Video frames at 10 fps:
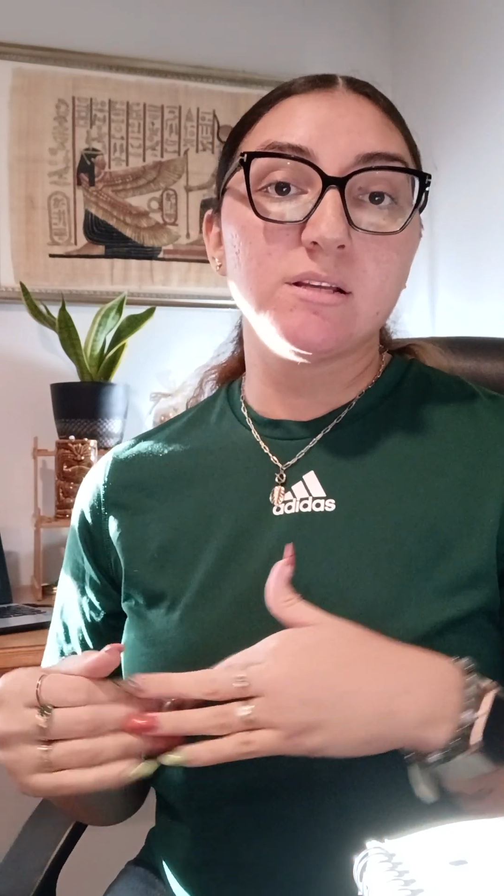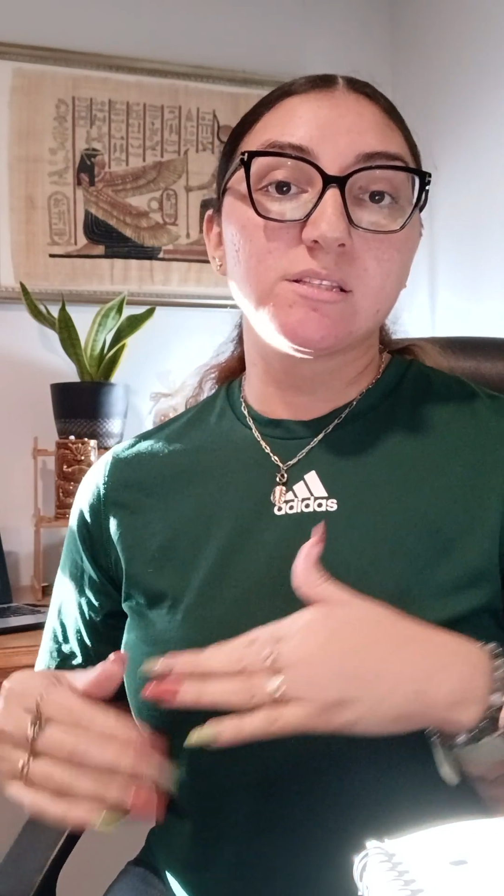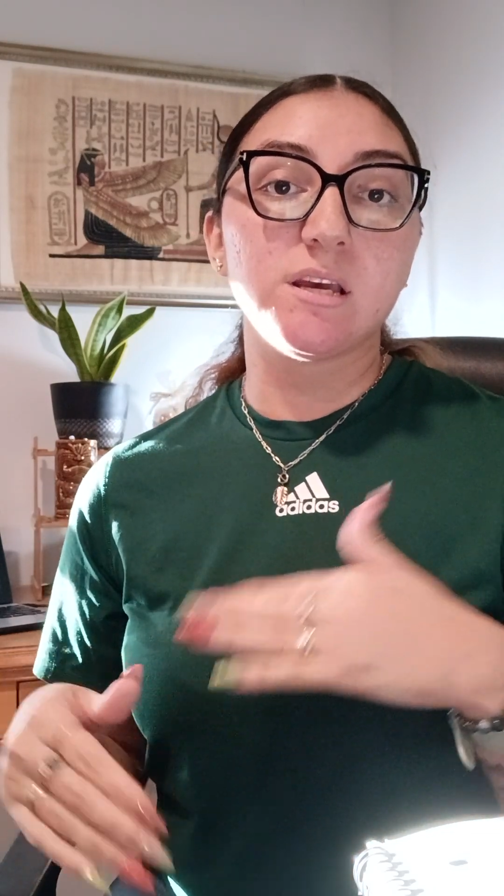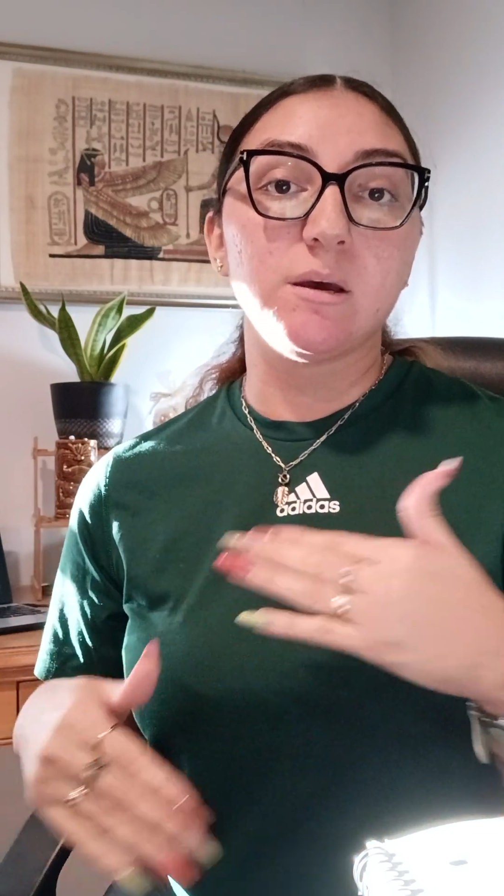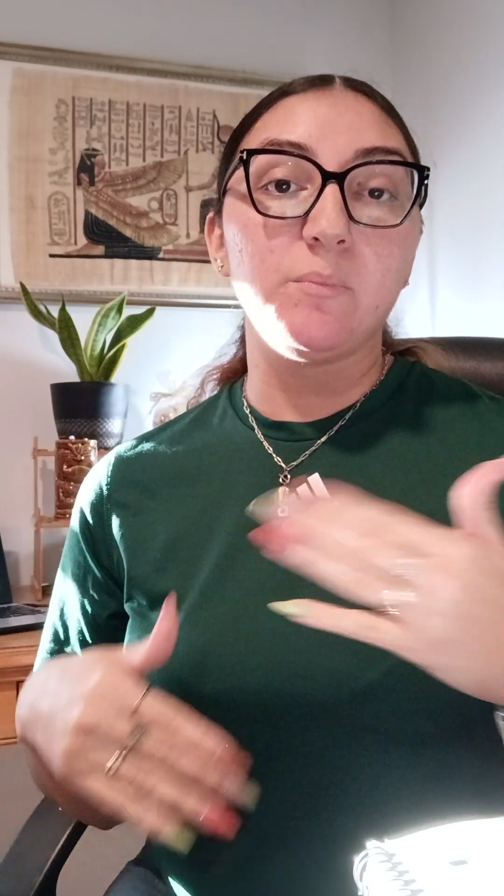
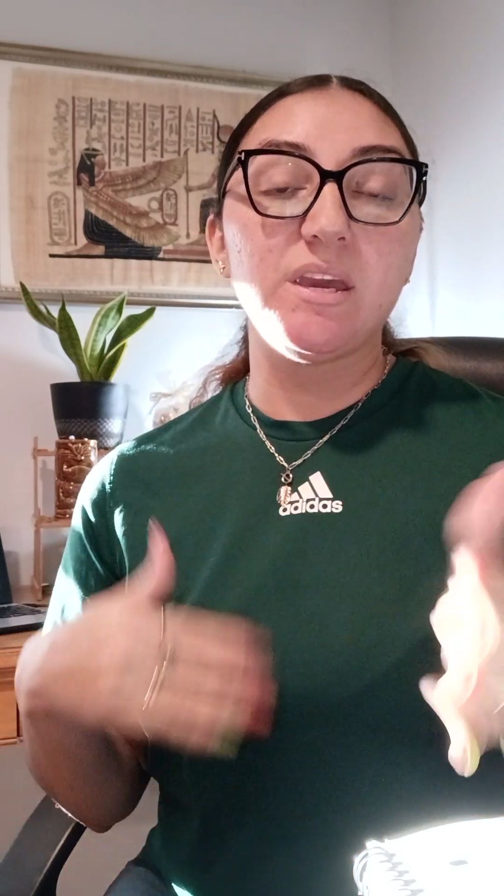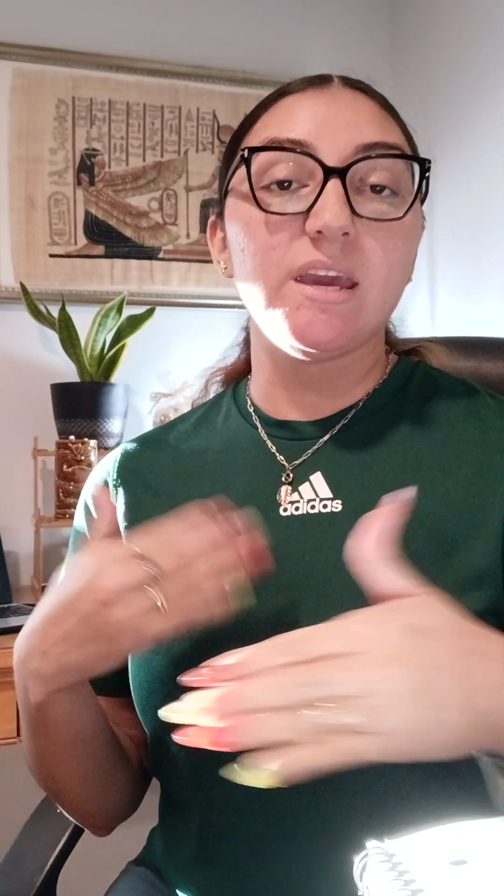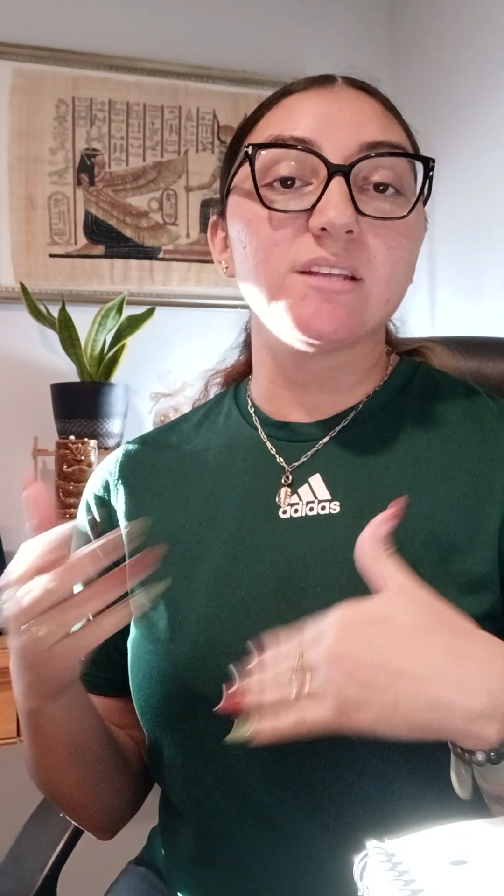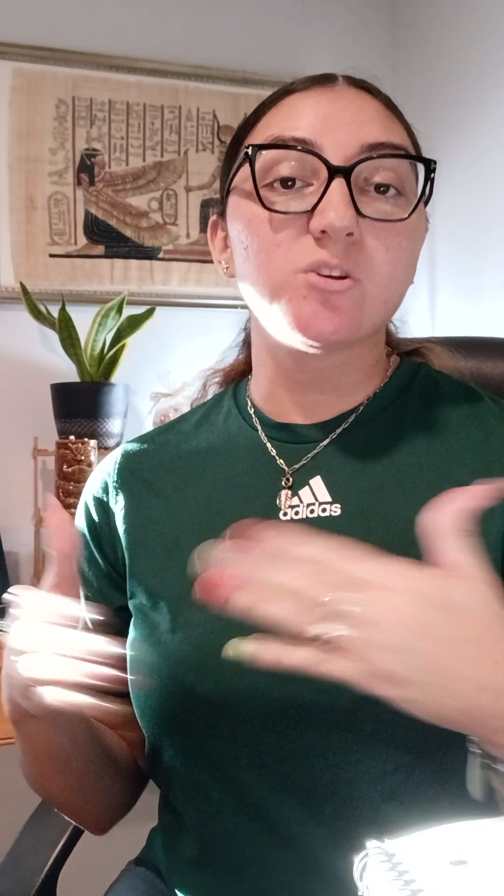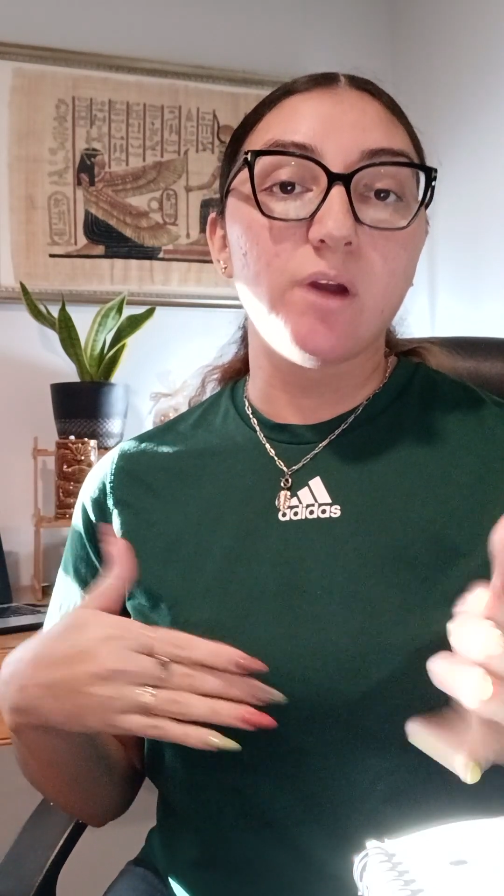to be
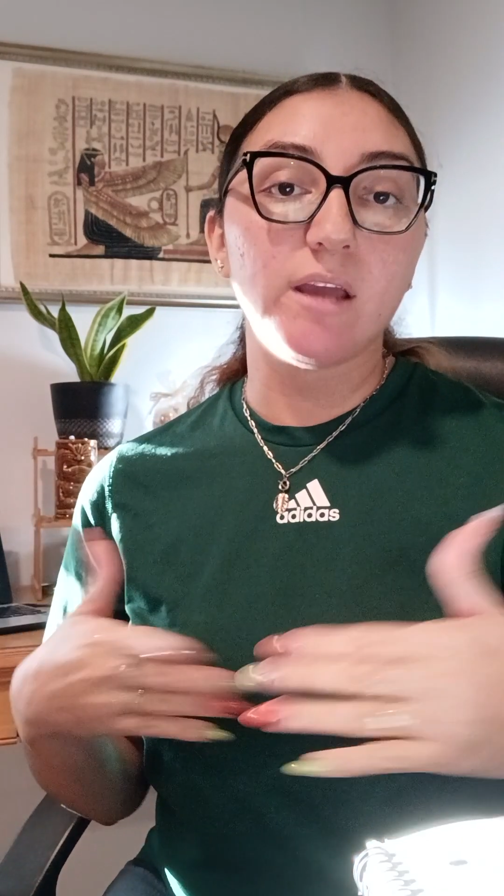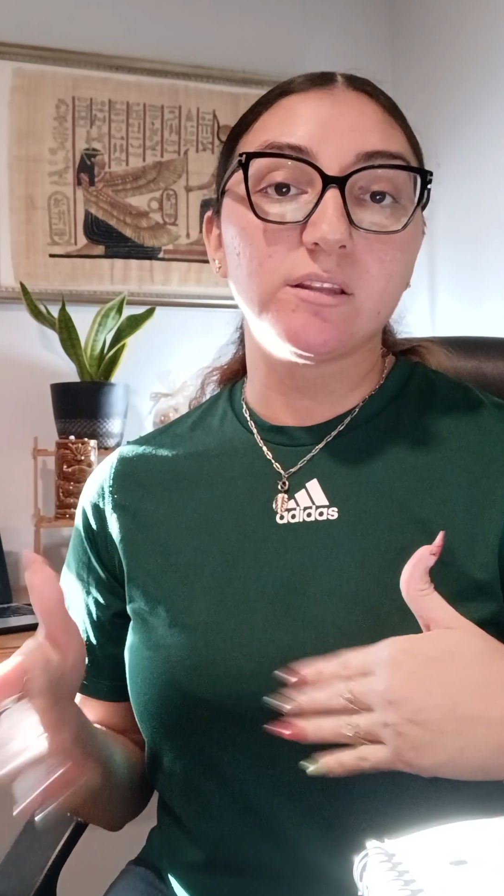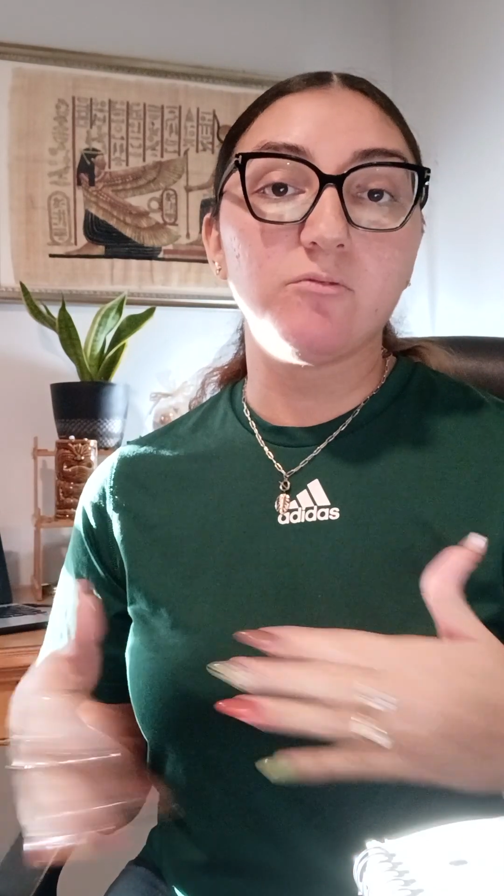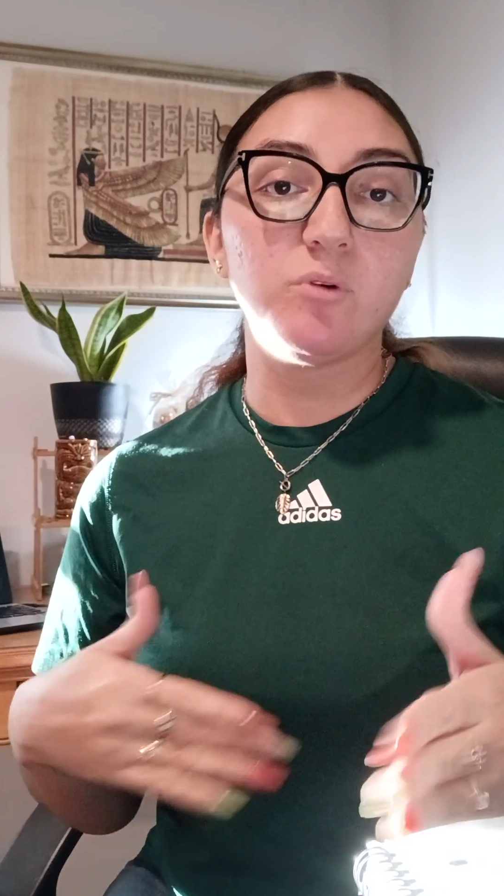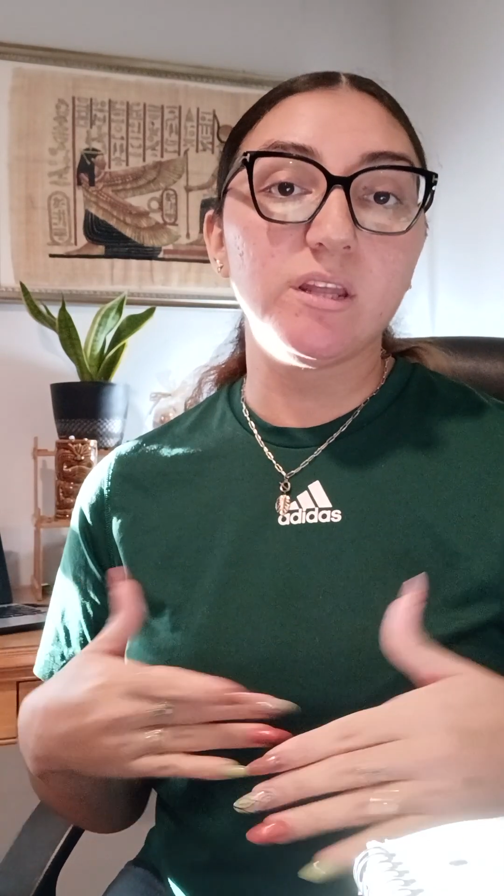
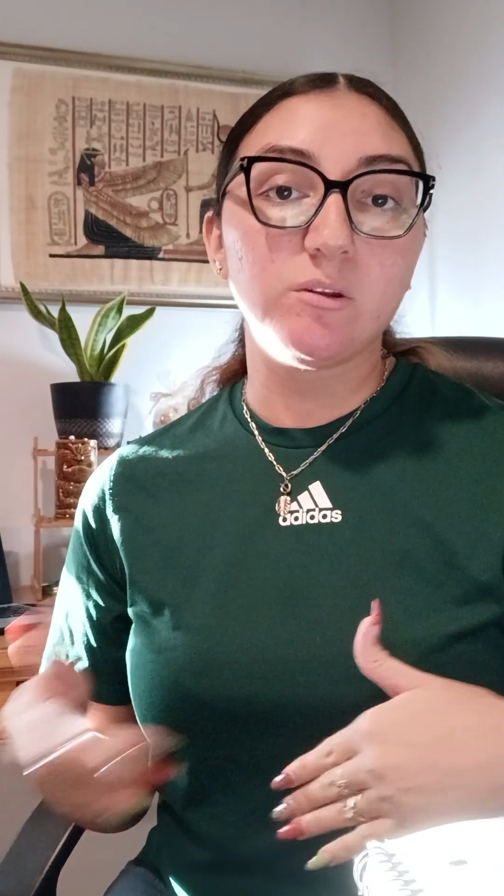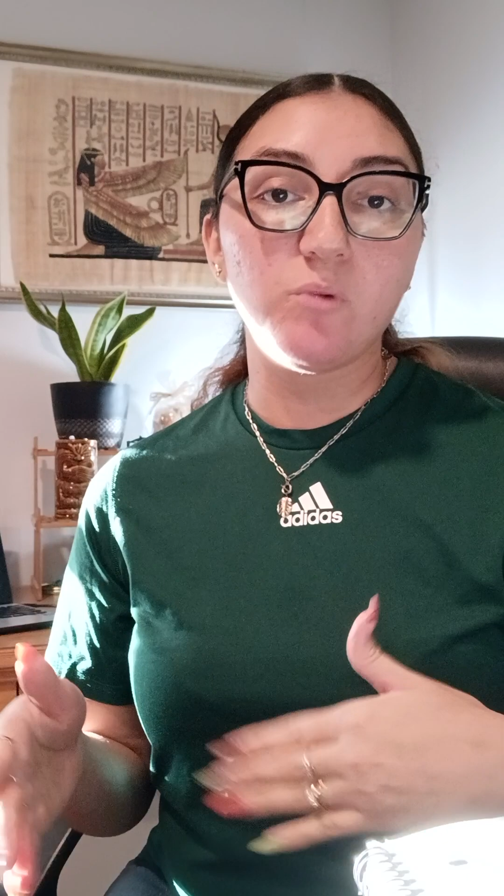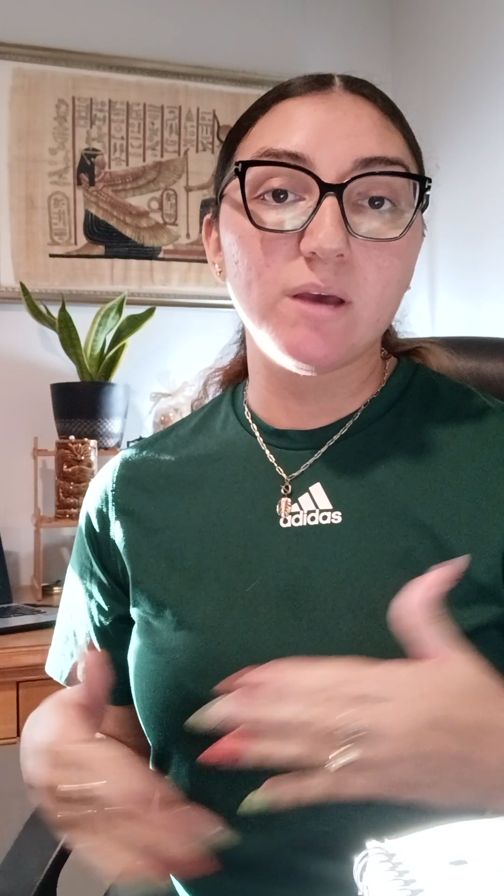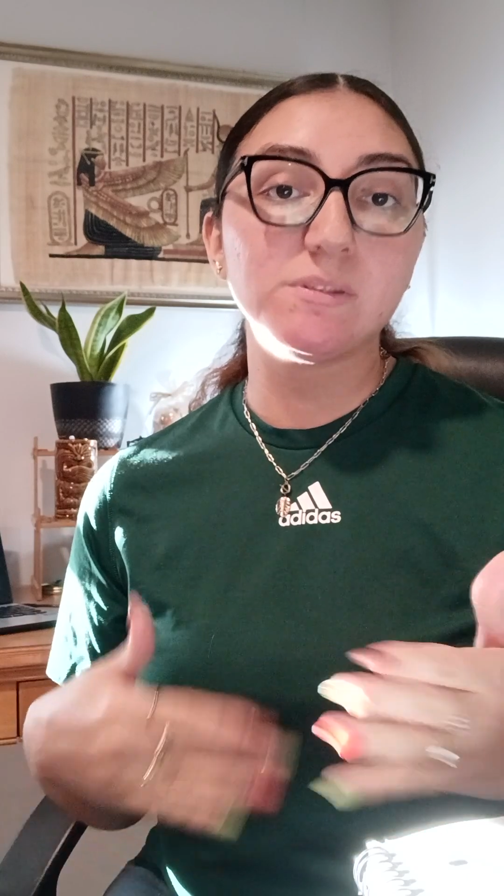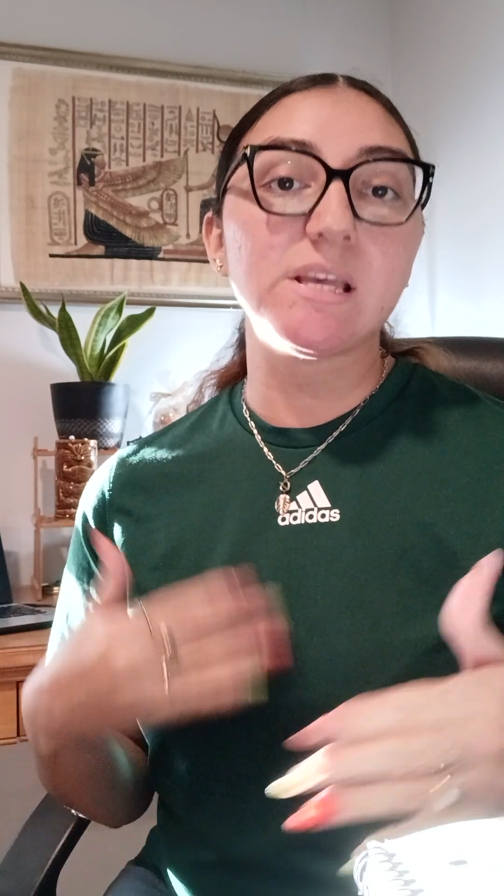interactive with the
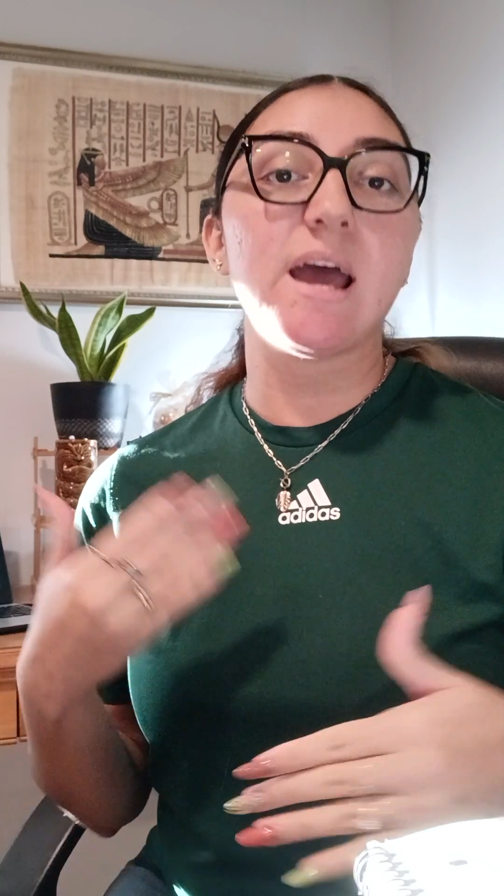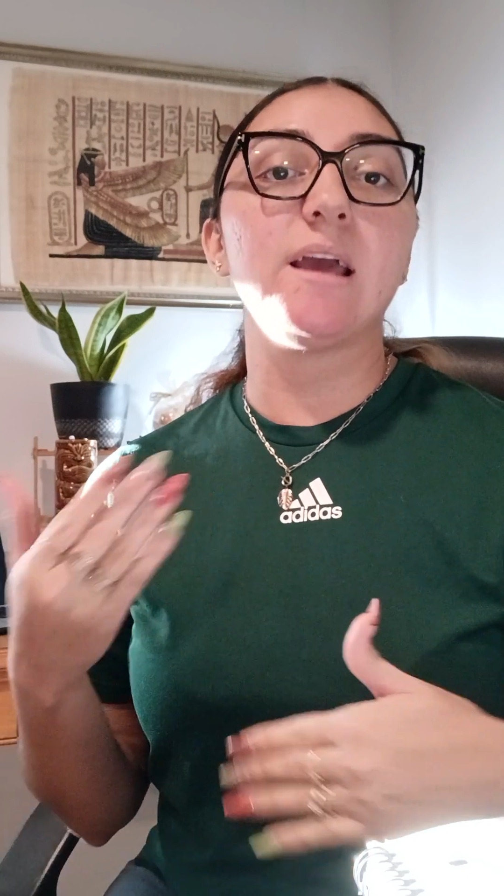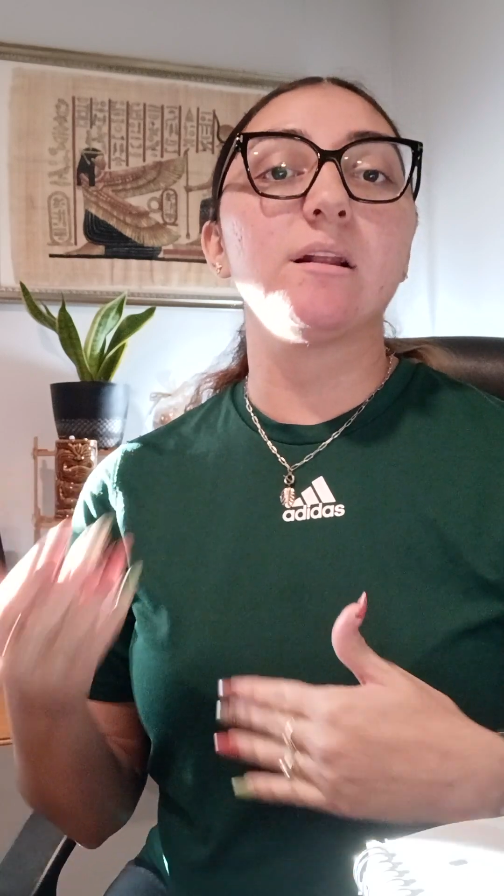website,